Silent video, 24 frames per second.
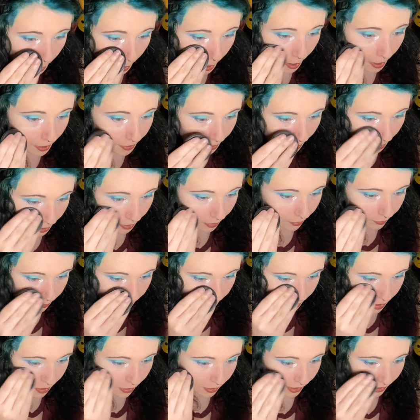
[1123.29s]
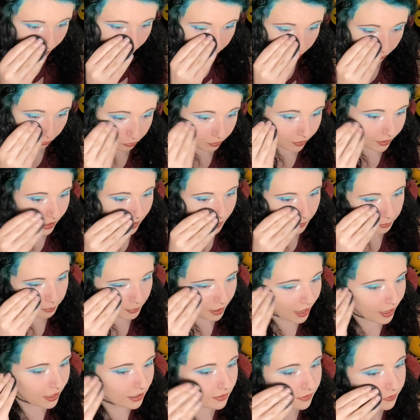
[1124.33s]
and I will like
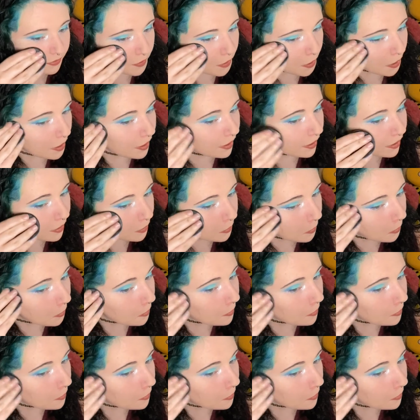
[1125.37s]
re-mattify